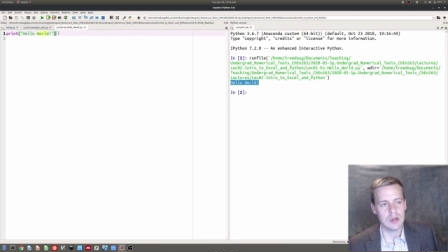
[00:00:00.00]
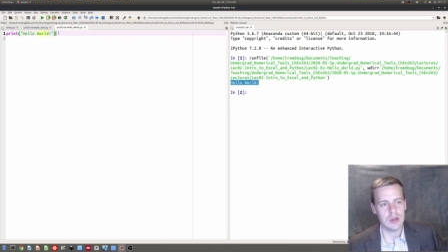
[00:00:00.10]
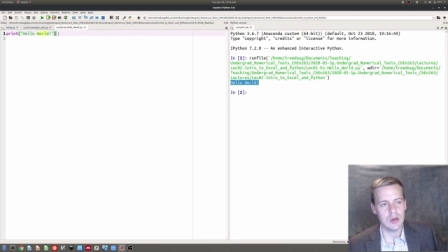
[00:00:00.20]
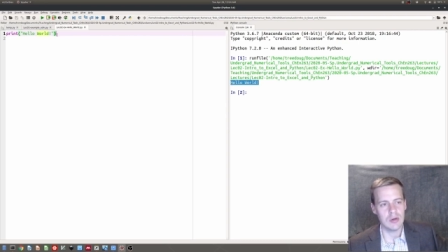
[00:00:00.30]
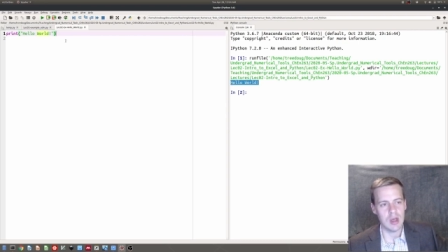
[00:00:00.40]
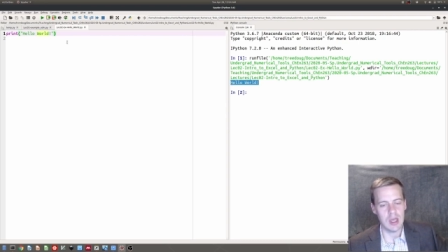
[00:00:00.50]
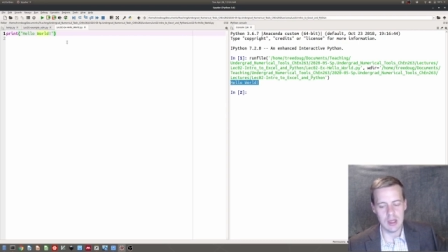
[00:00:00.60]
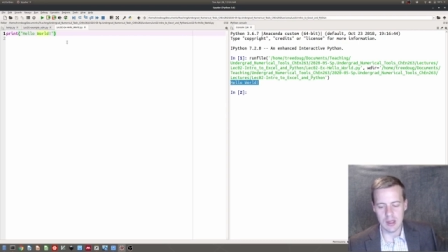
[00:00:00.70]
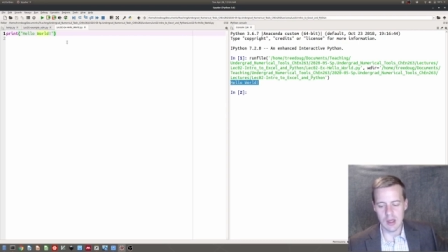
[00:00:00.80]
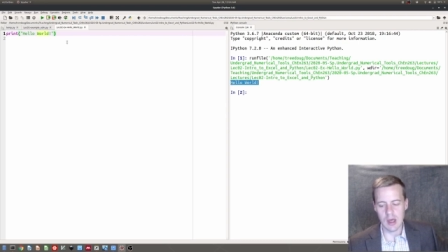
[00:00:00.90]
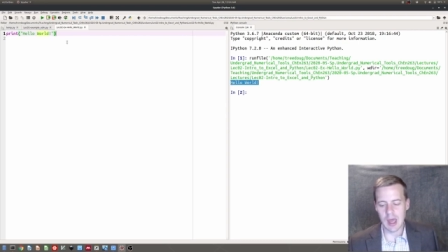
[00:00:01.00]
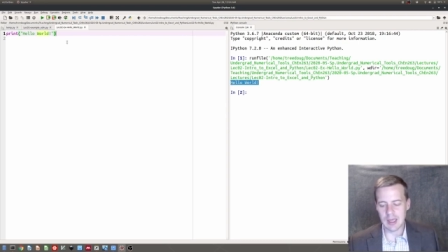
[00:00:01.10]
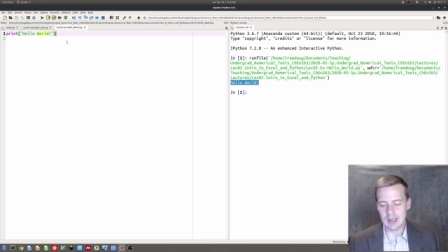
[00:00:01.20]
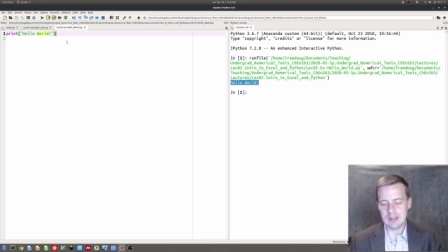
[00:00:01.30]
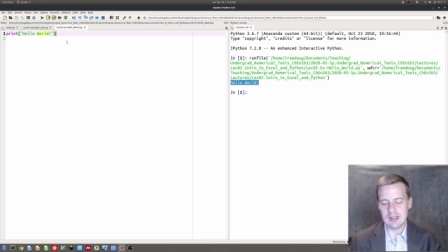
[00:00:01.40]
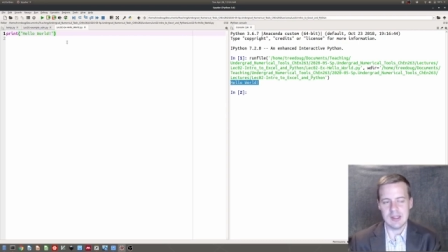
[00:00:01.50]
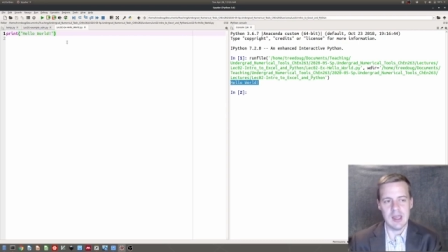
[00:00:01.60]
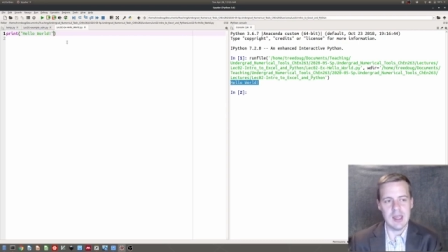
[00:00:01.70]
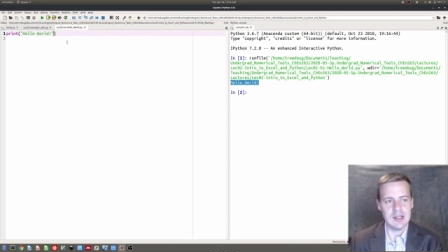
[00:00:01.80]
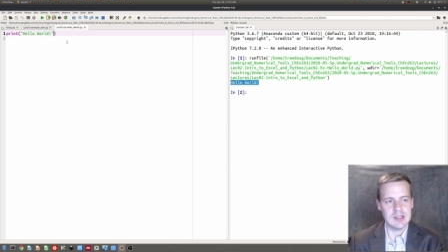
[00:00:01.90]
Okay, I can
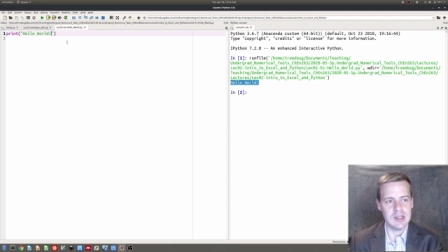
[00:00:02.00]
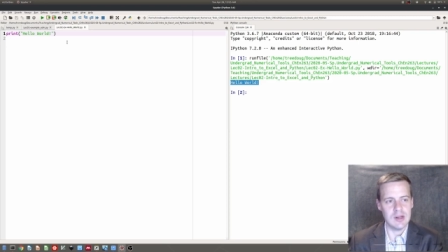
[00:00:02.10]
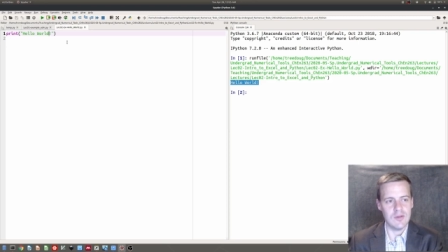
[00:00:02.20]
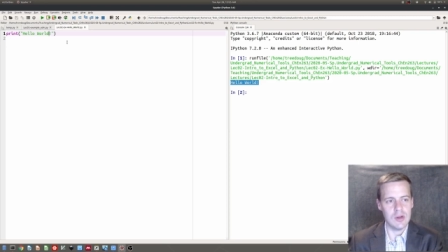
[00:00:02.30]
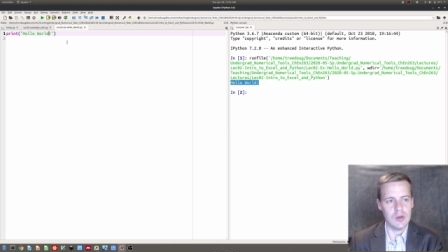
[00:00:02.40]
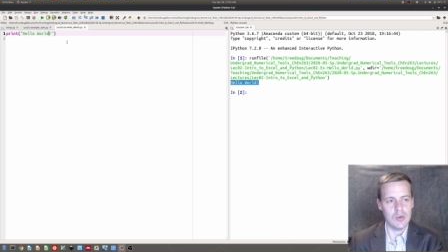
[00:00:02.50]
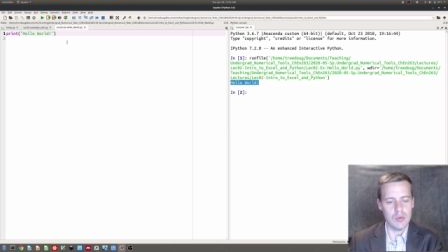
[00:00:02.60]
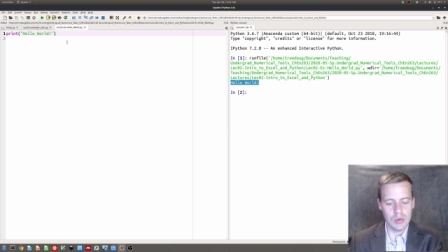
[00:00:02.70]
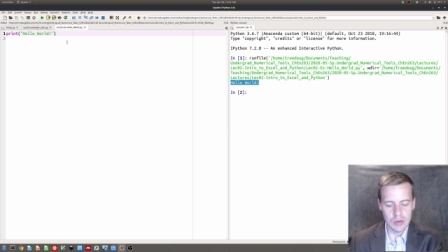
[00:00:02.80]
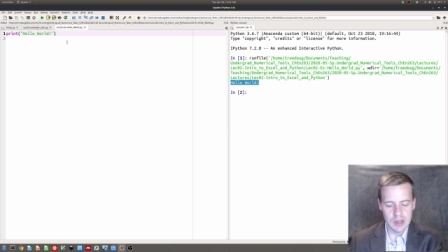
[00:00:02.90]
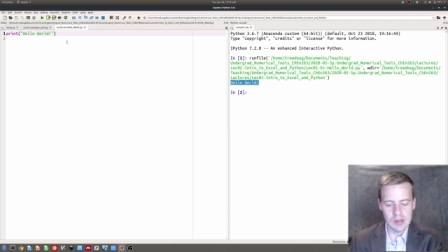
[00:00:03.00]
say instead of hello world